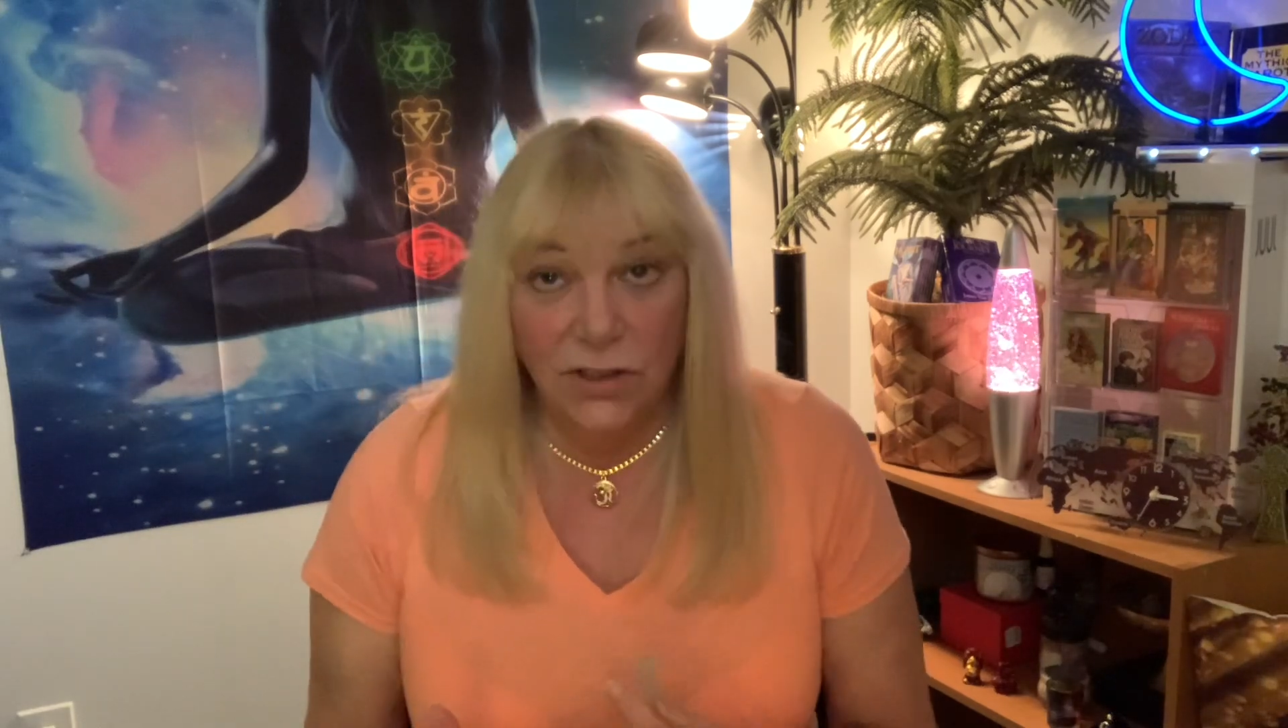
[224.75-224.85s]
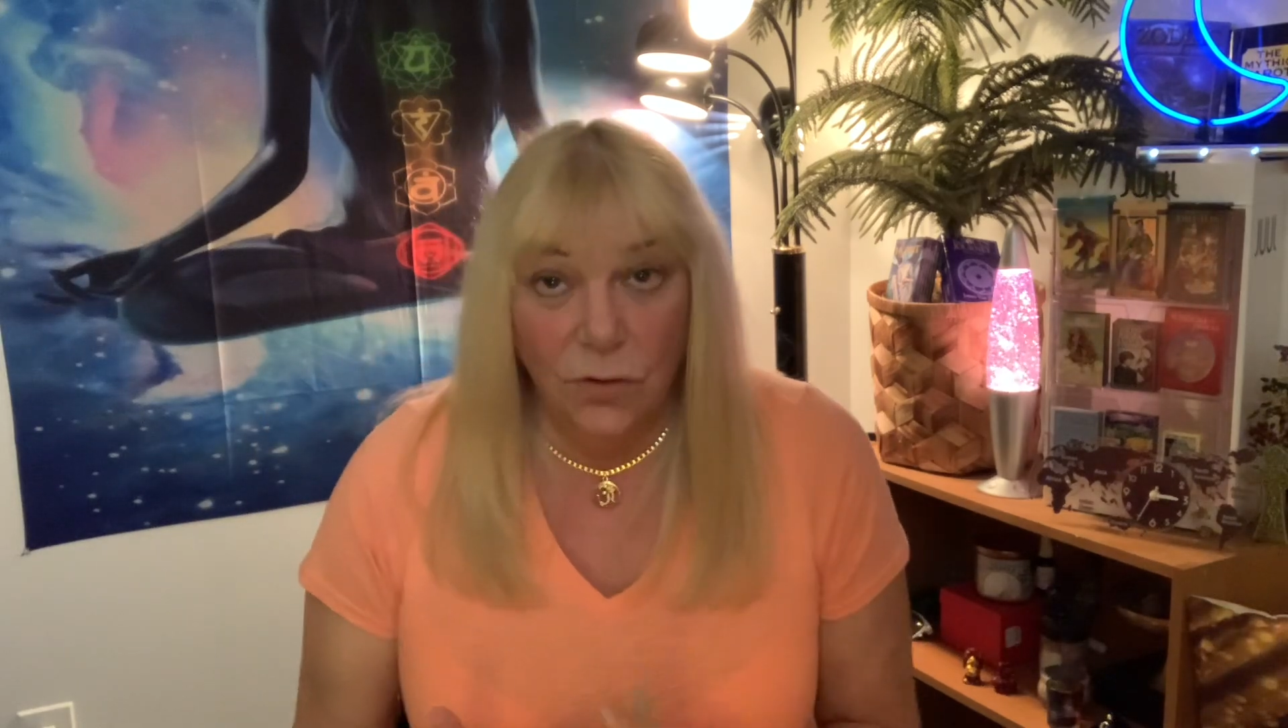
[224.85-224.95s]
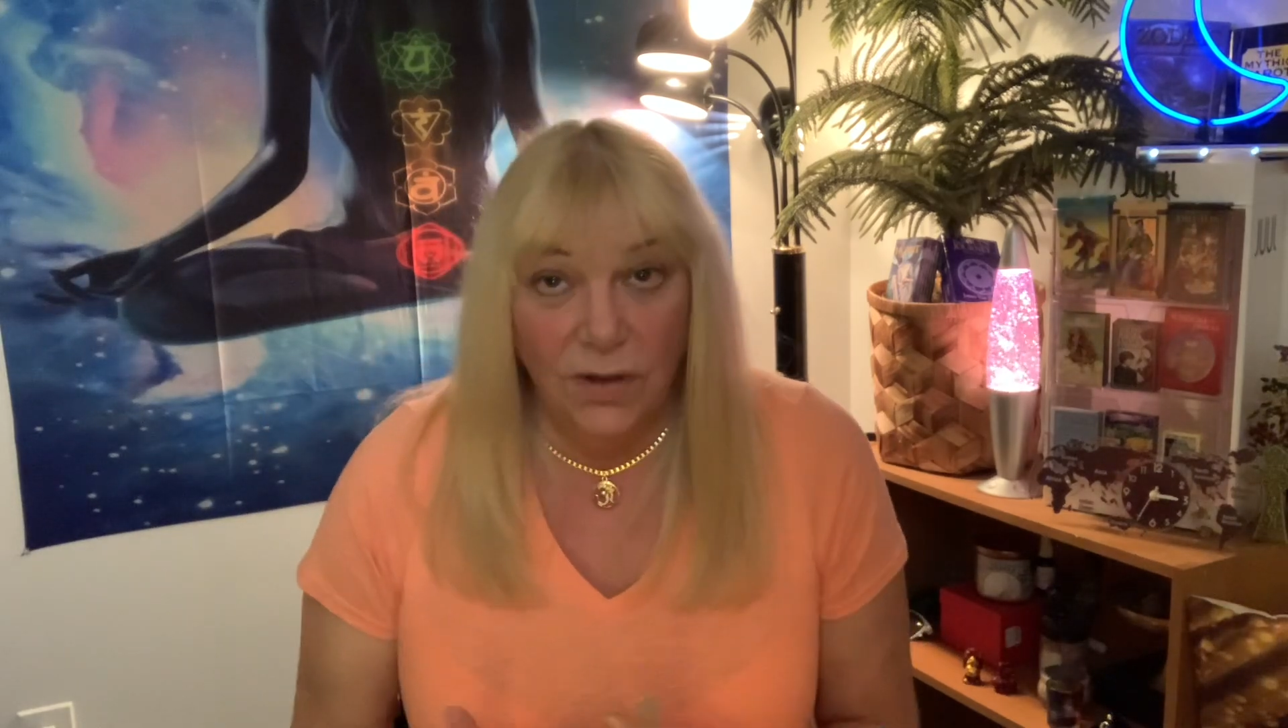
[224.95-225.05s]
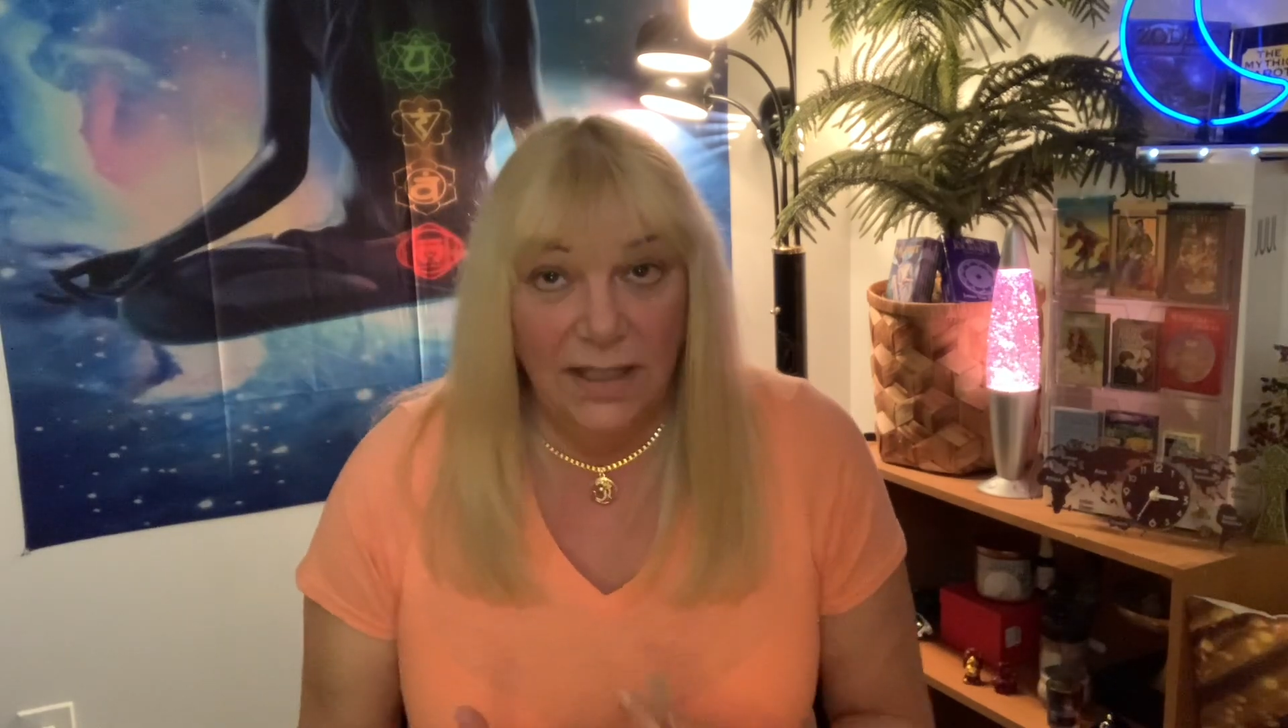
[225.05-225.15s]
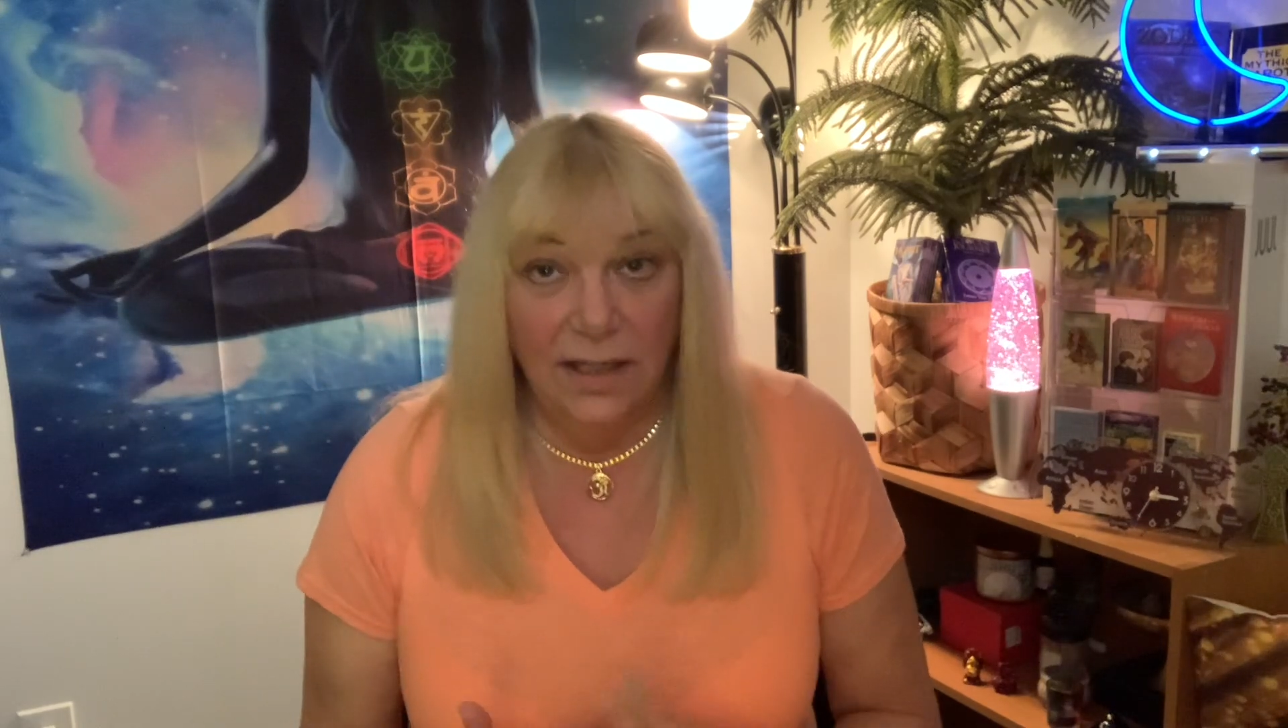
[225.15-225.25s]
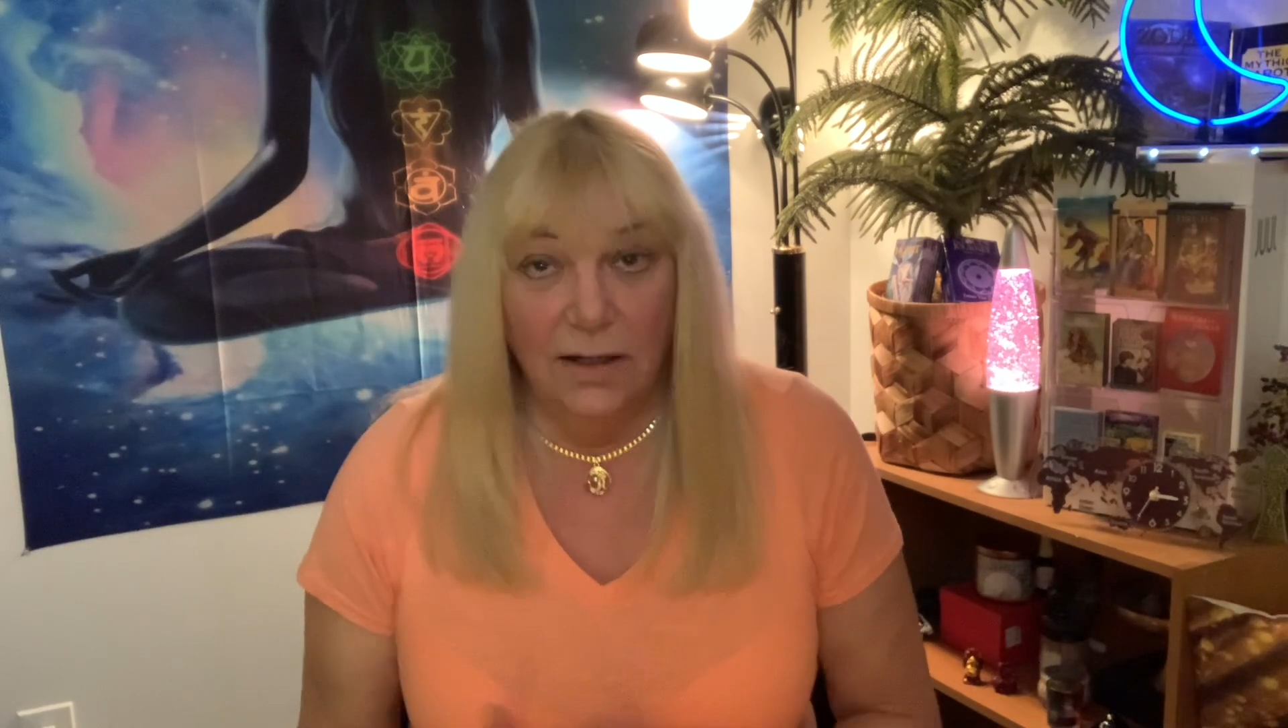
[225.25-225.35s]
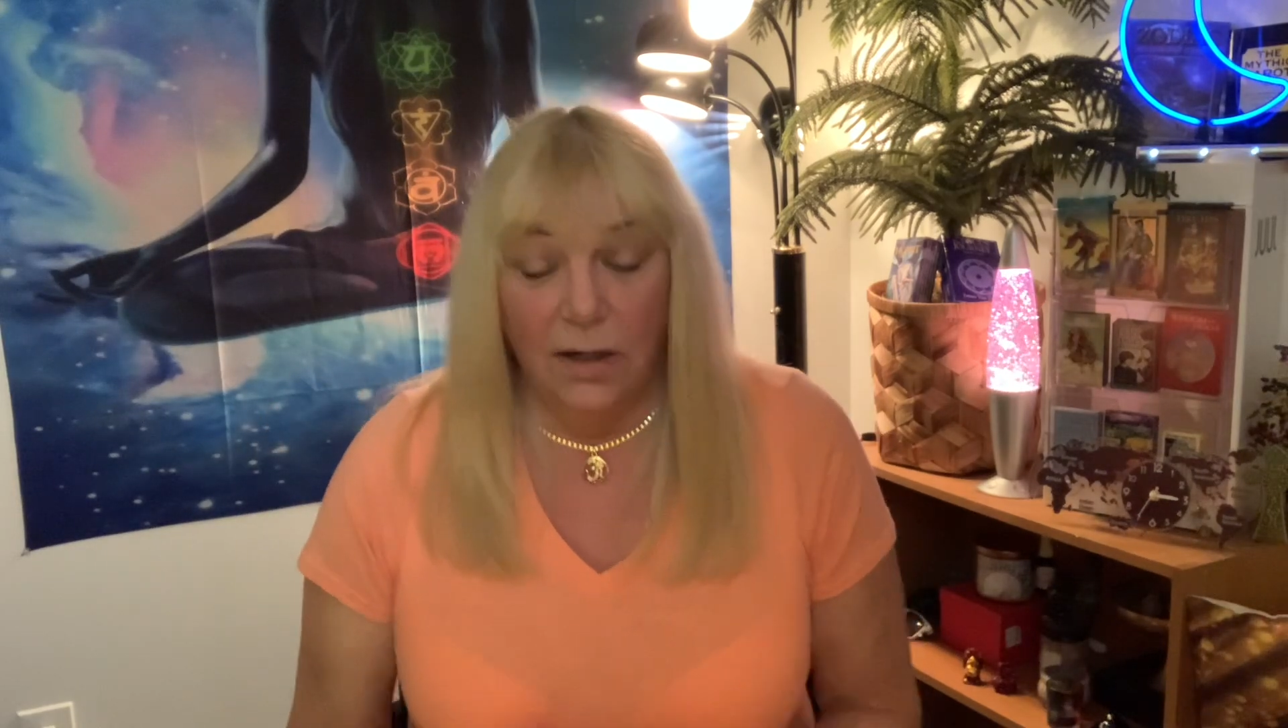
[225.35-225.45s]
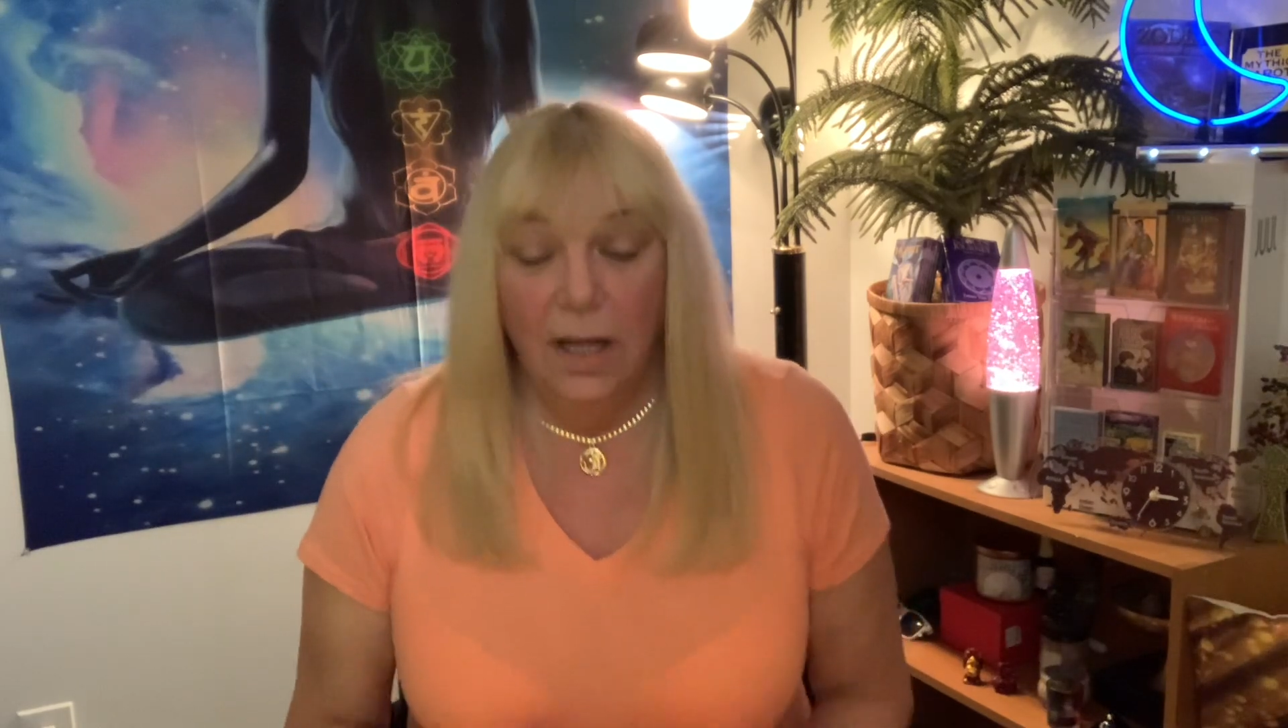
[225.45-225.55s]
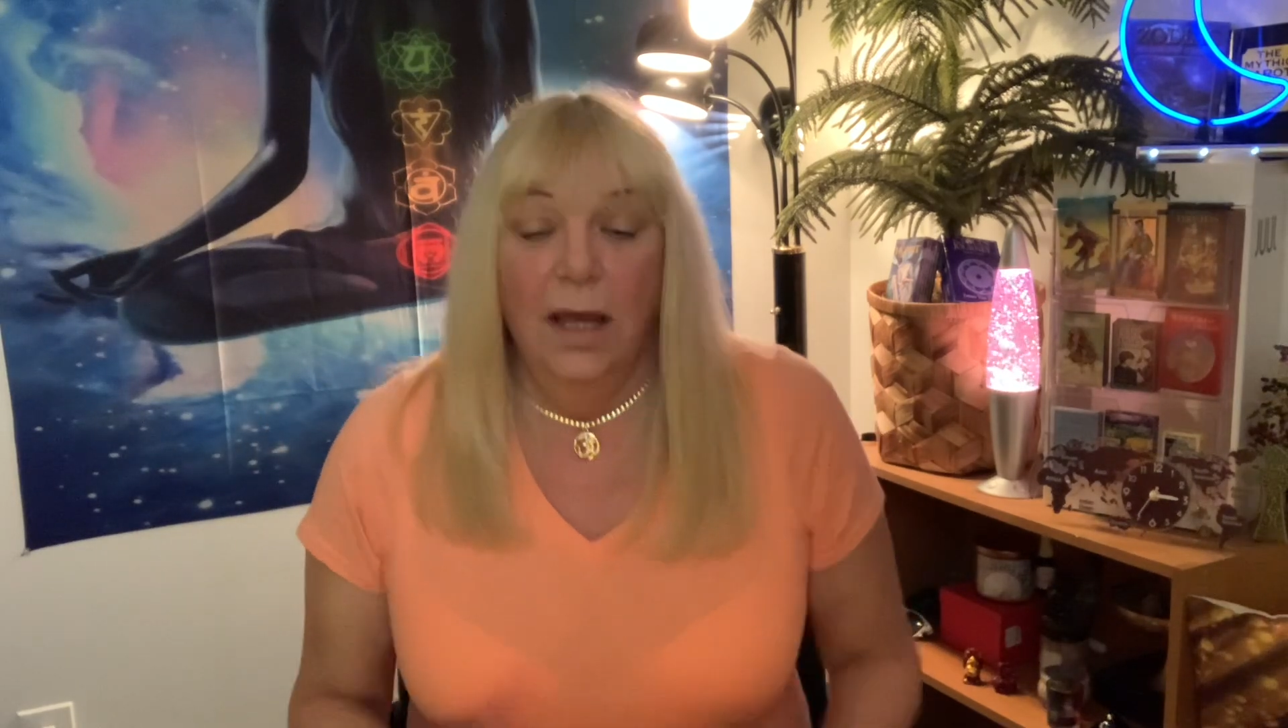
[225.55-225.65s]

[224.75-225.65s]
going here,